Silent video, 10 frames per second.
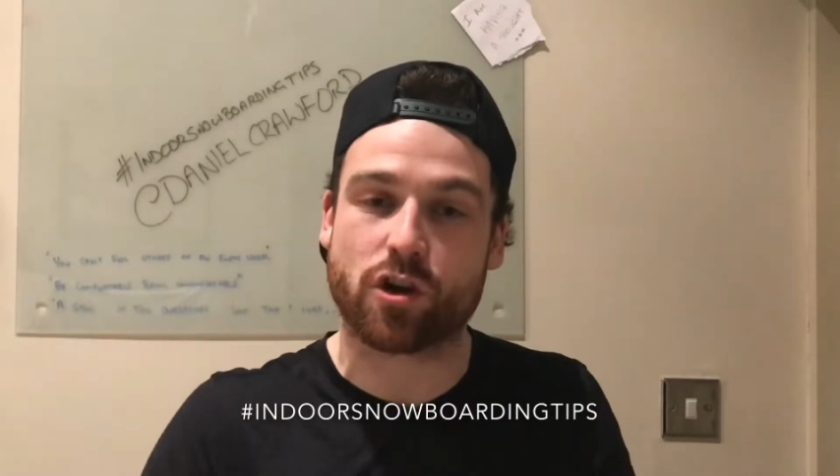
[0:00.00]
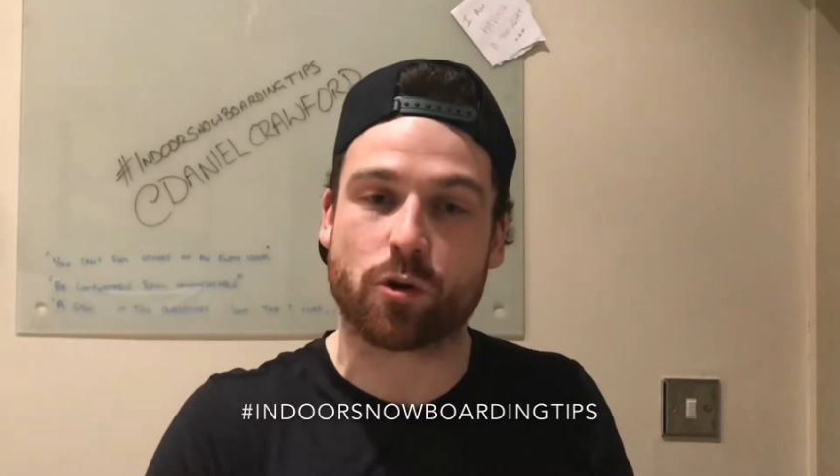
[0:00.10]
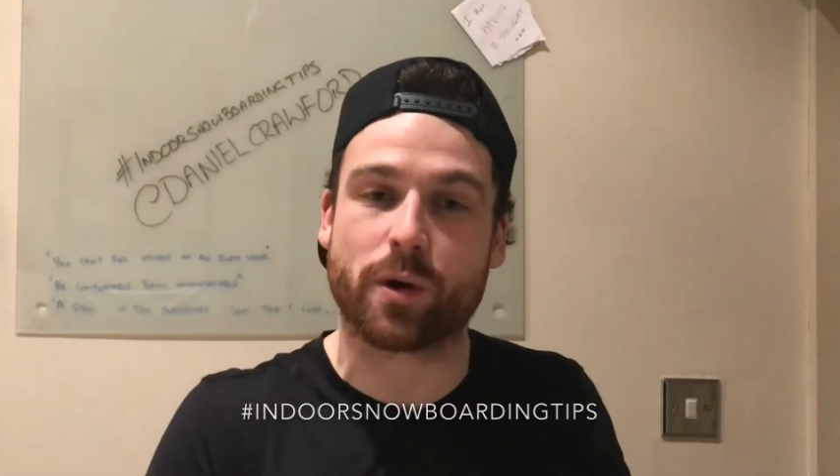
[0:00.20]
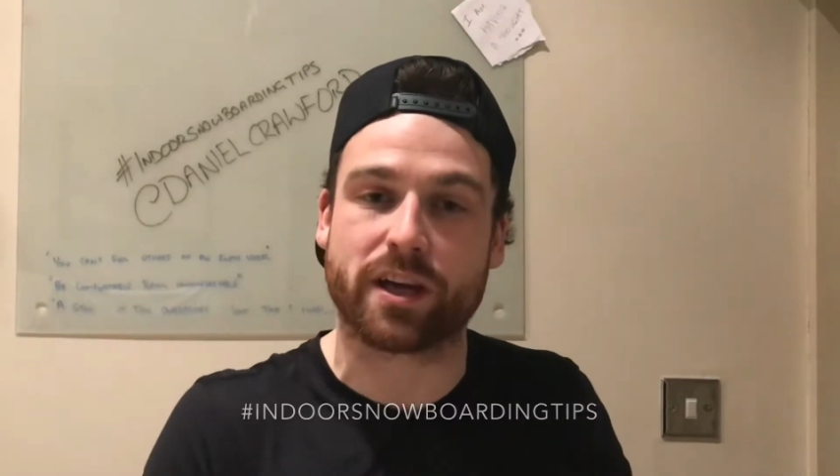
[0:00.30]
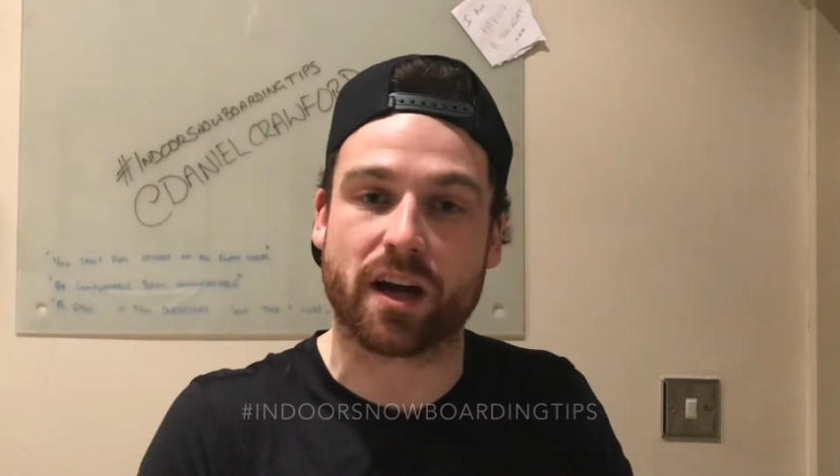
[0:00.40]
a
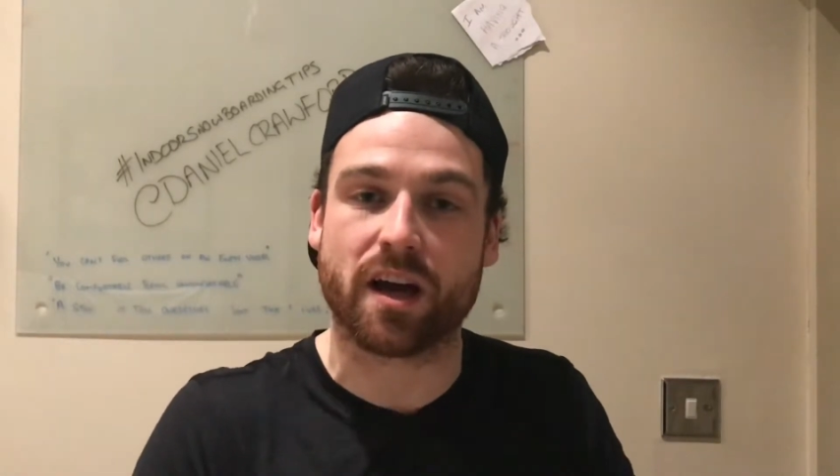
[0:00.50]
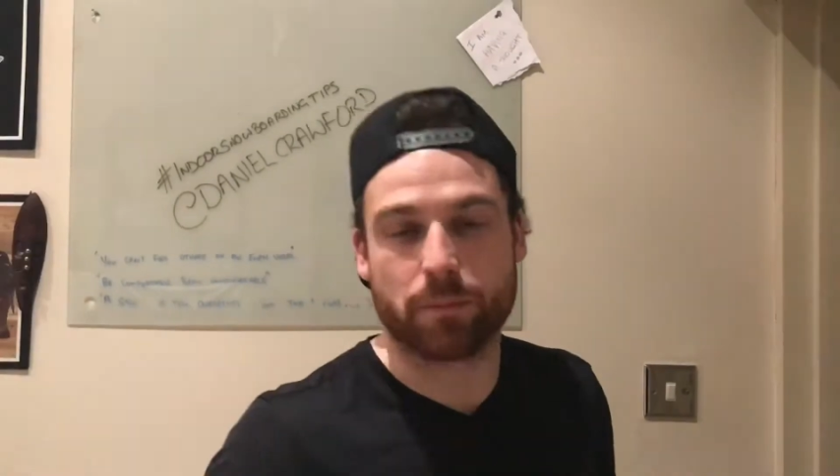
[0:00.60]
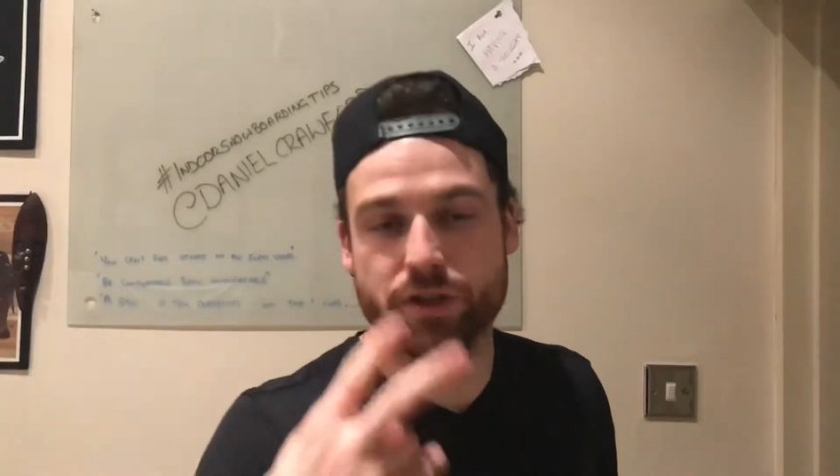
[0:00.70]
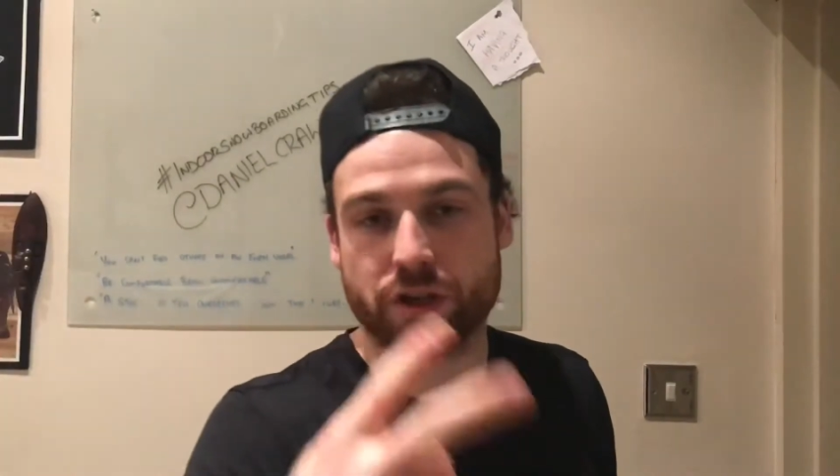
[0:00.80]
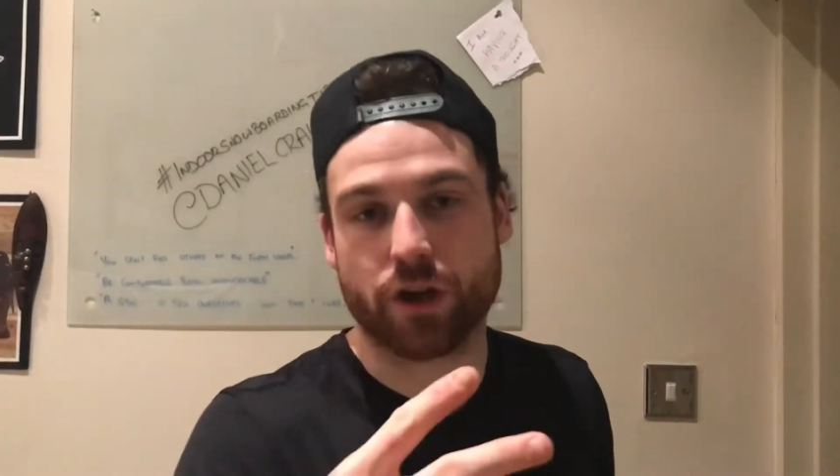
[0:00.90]
lot quicker.
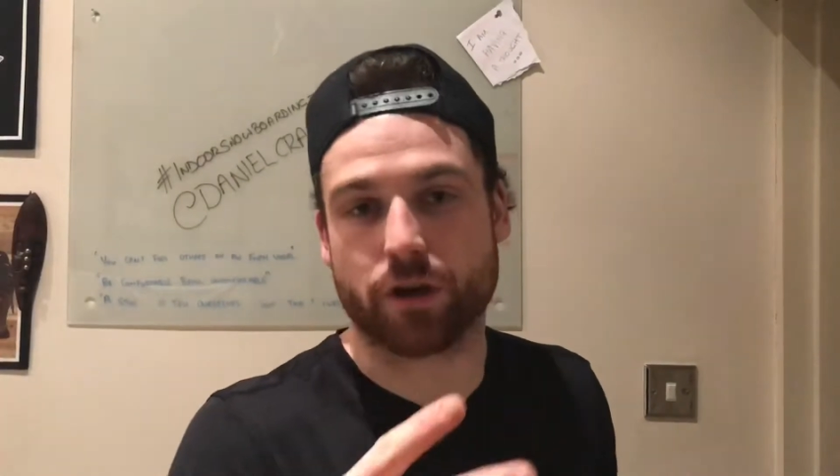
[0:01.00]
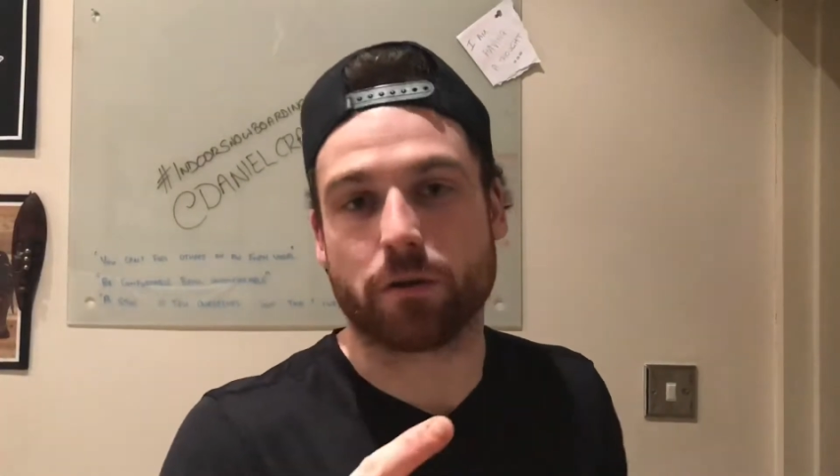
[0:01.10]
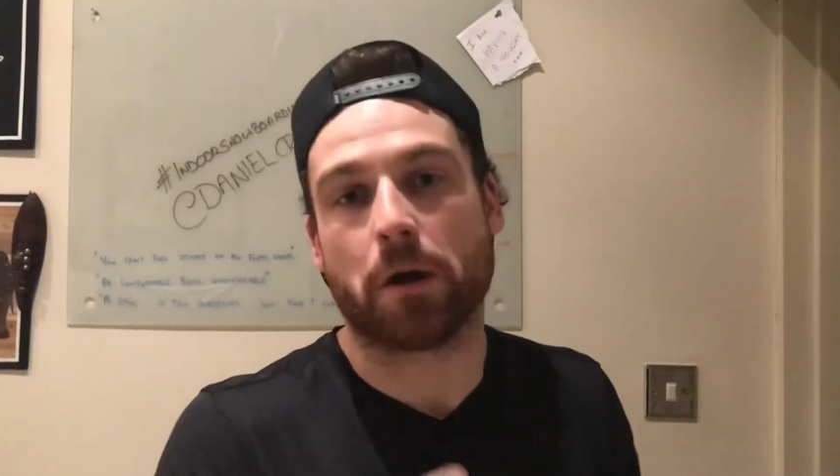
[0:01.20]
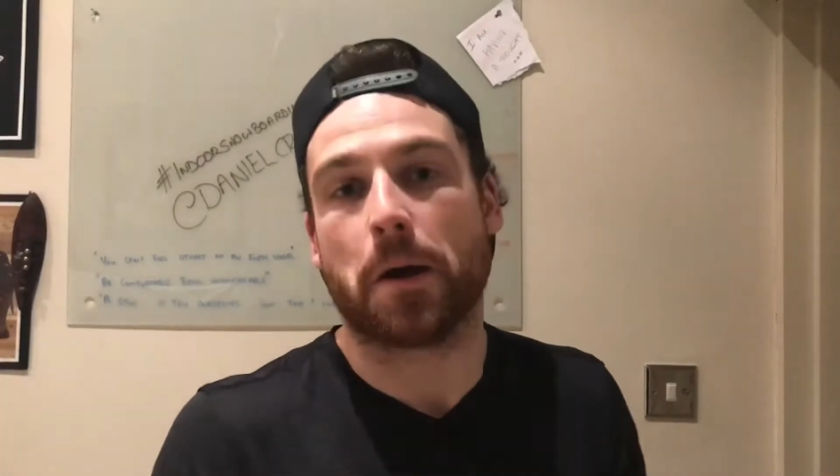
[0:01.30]
Number two,